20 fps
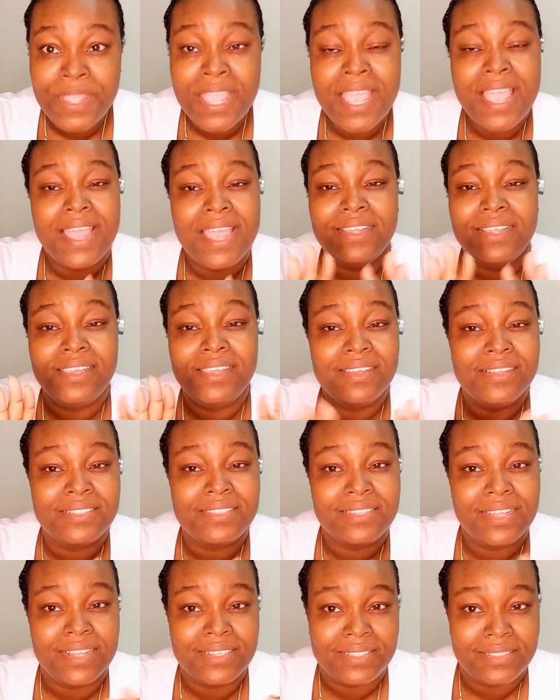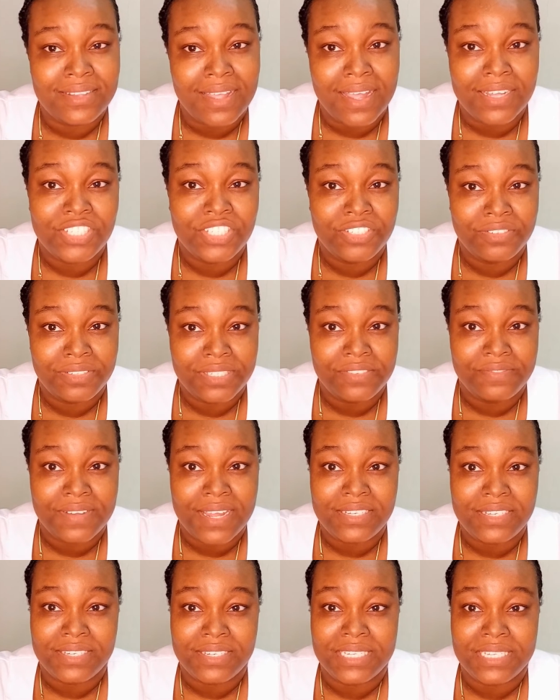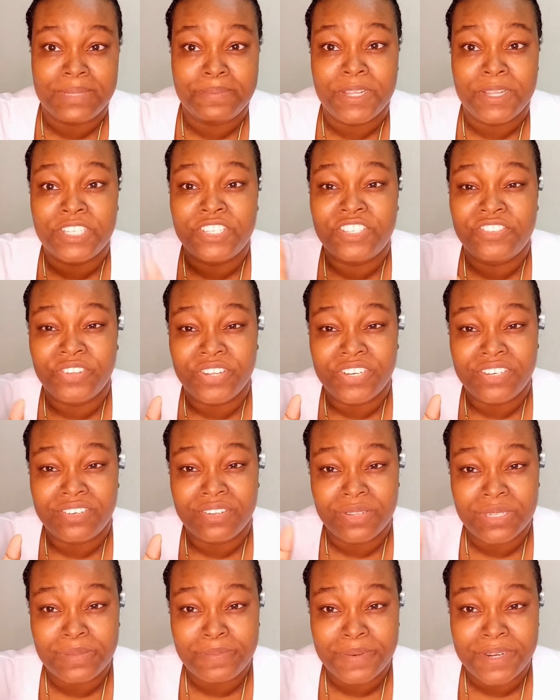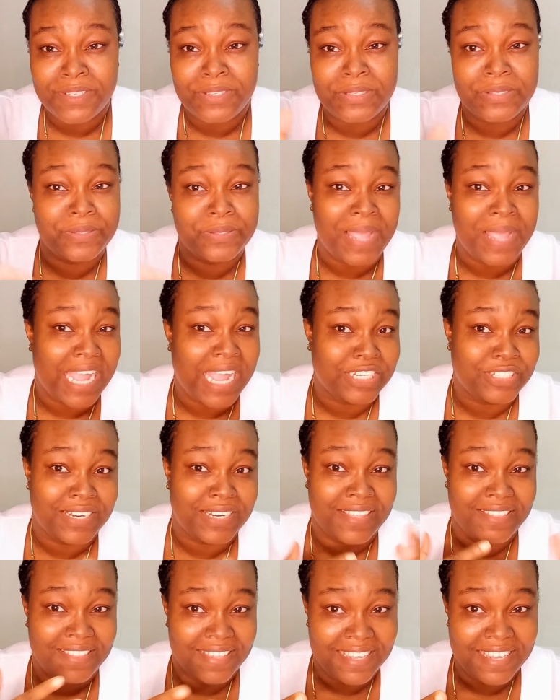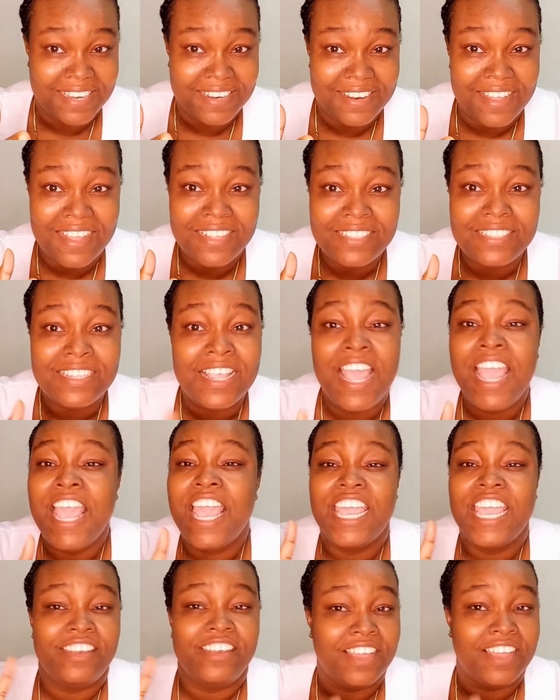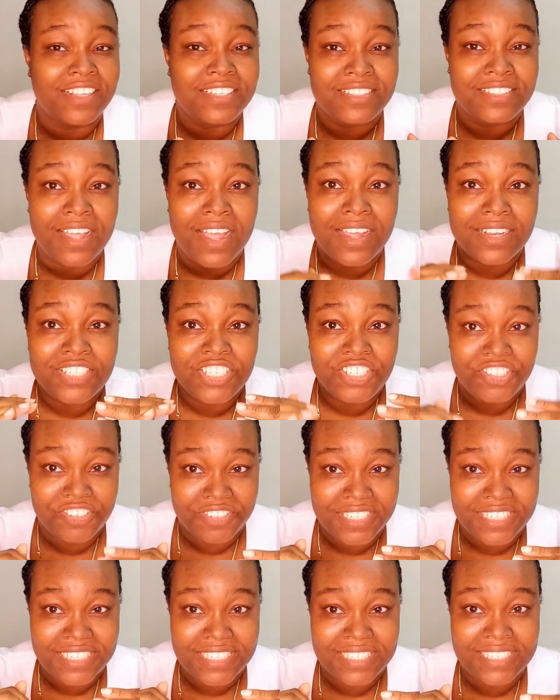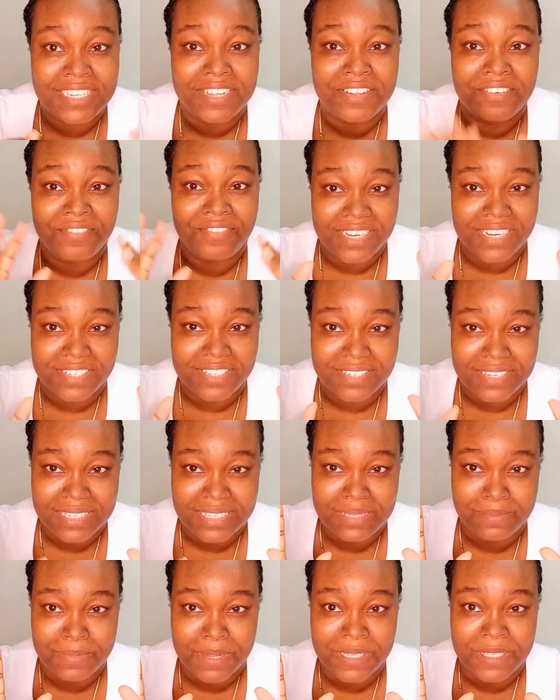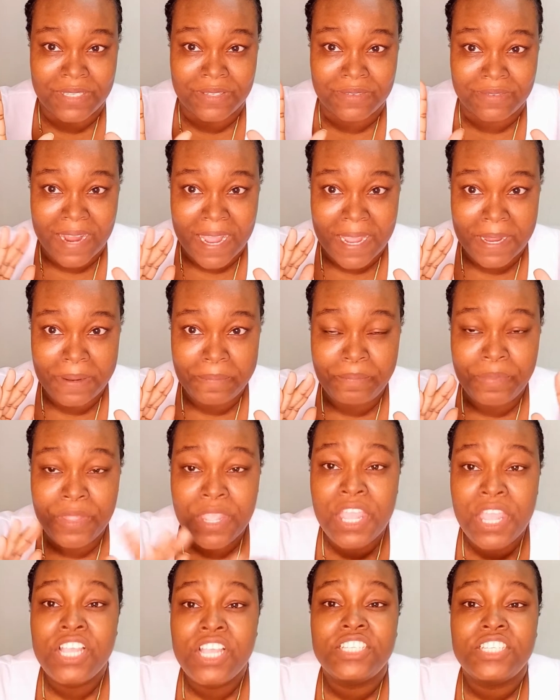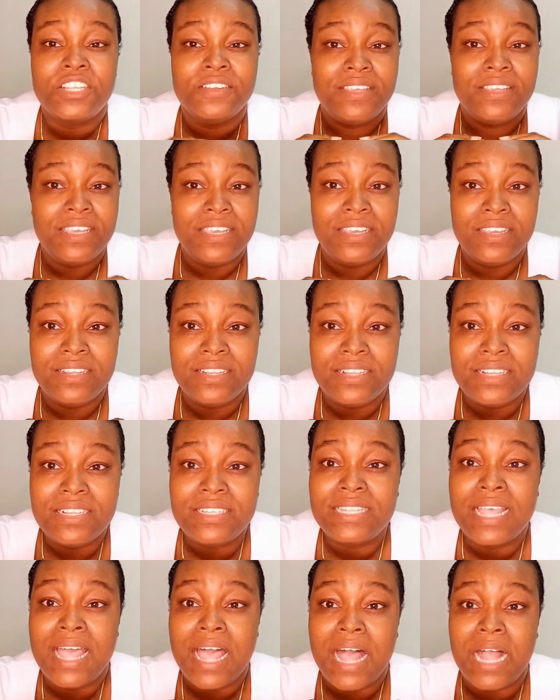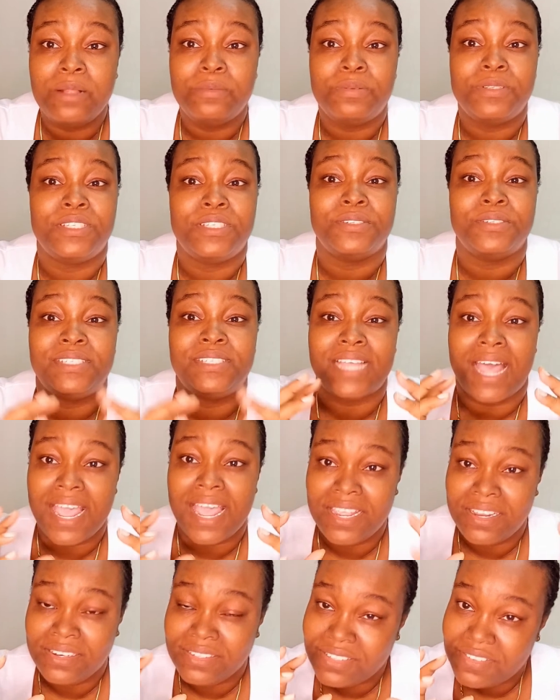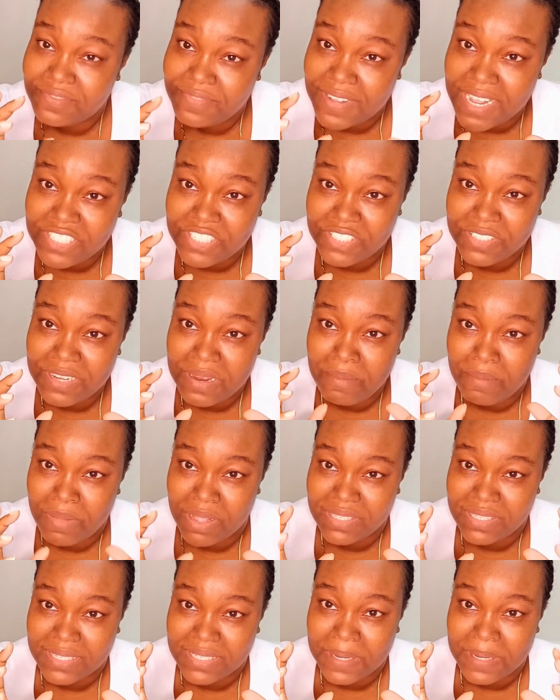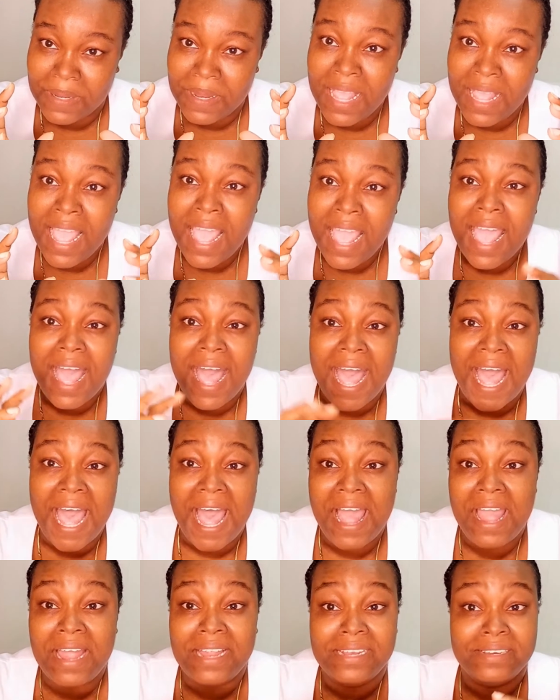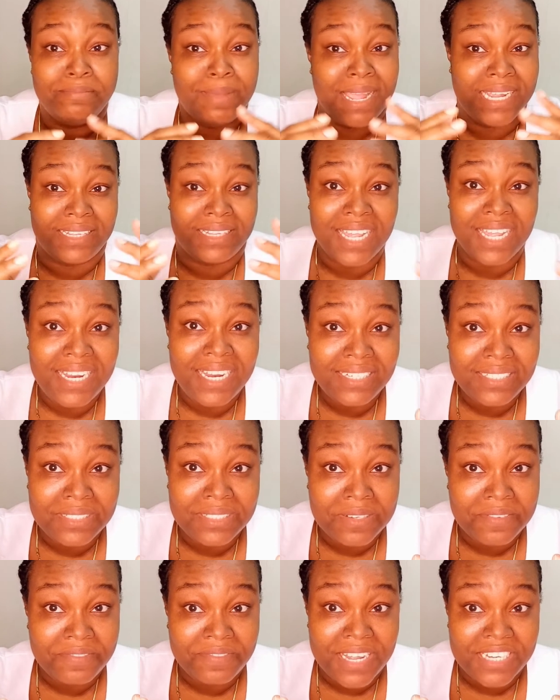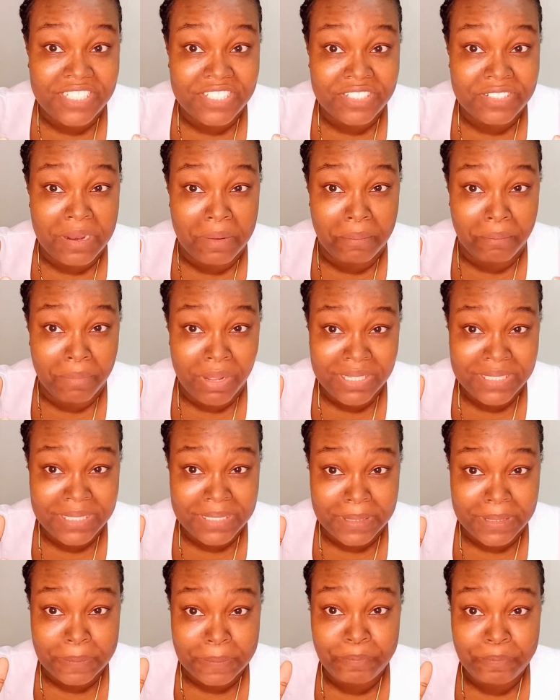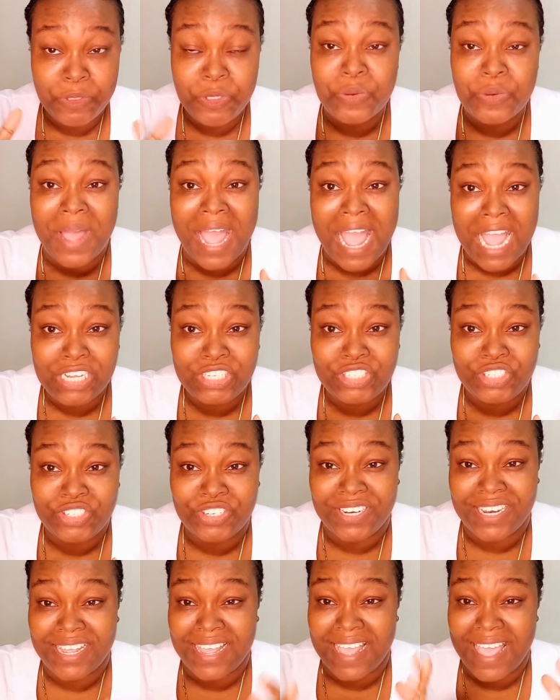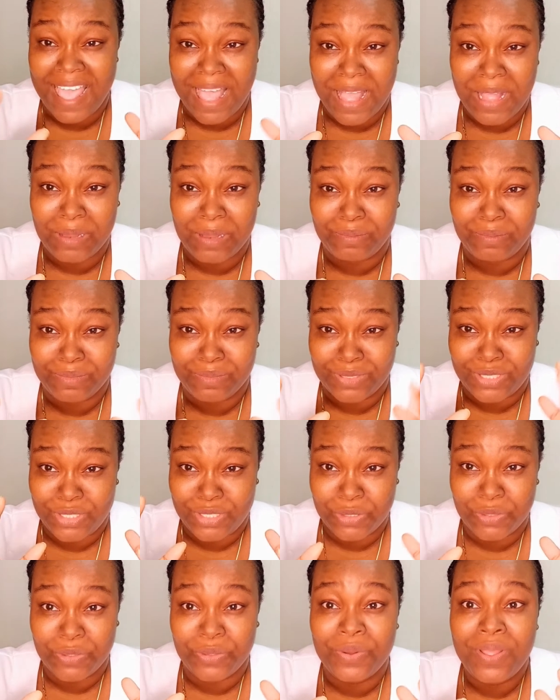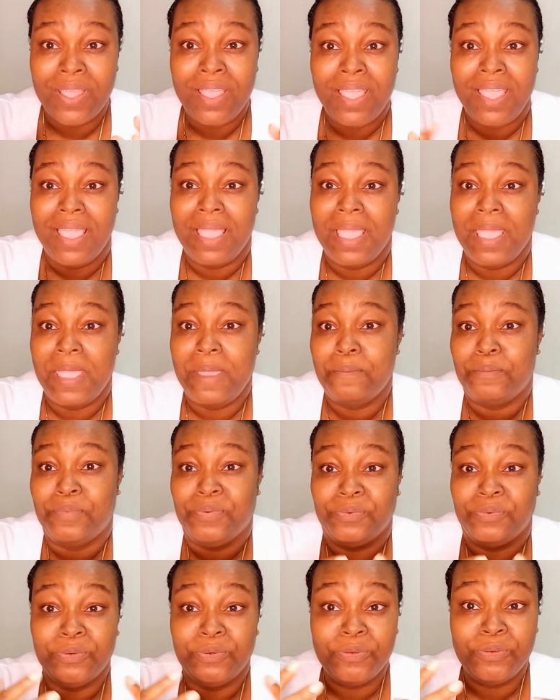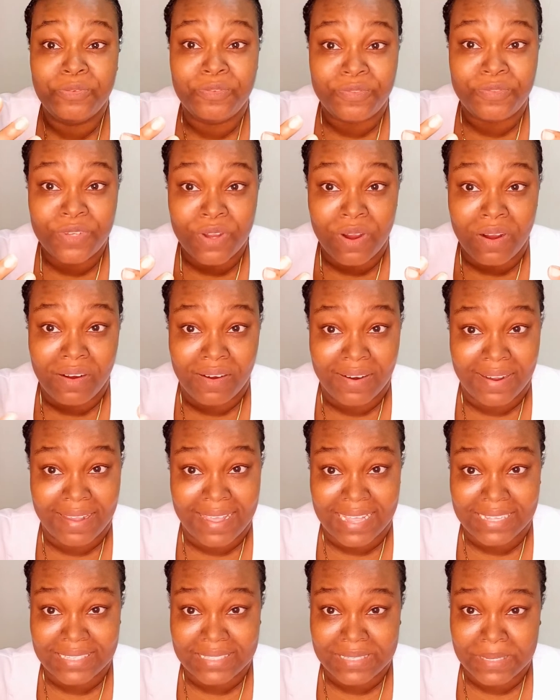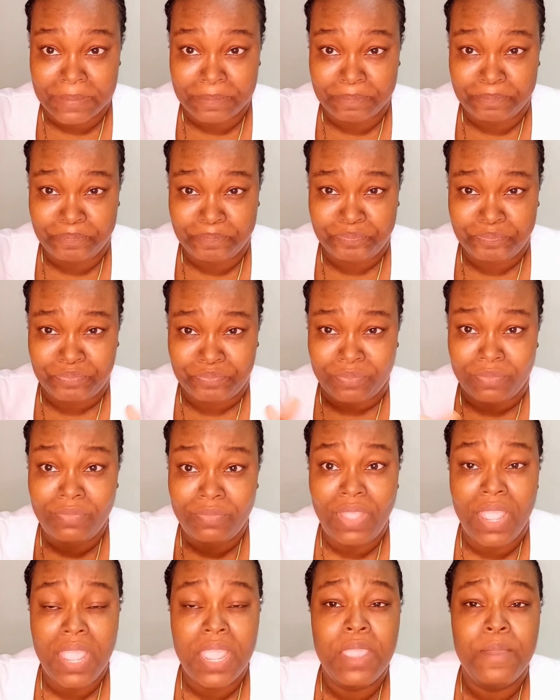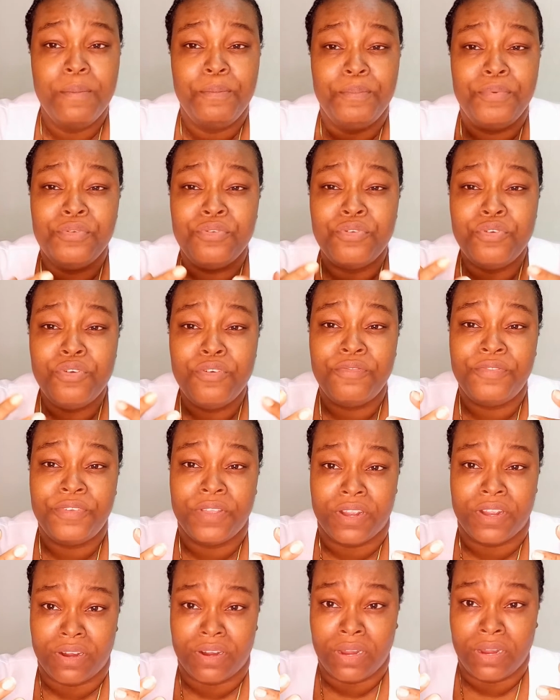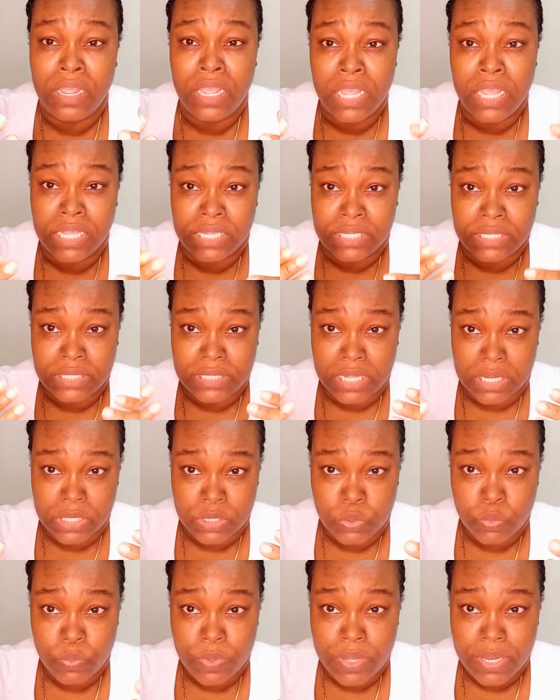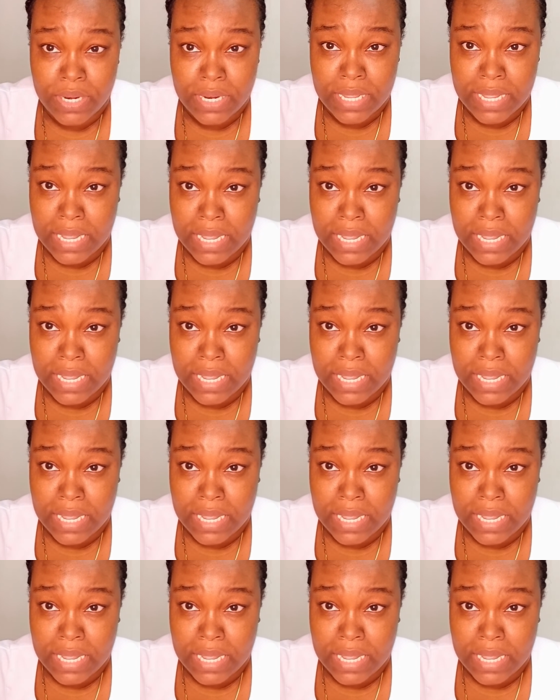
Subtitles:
And Kegels does not treat vaginismus. For those persons who actually think it does not treat vaginismus, right? So Kegels helps to tighten the vaginal muscle, and by tightening the vaginal muscle, you actually help to improve your orgasm, improve your sexual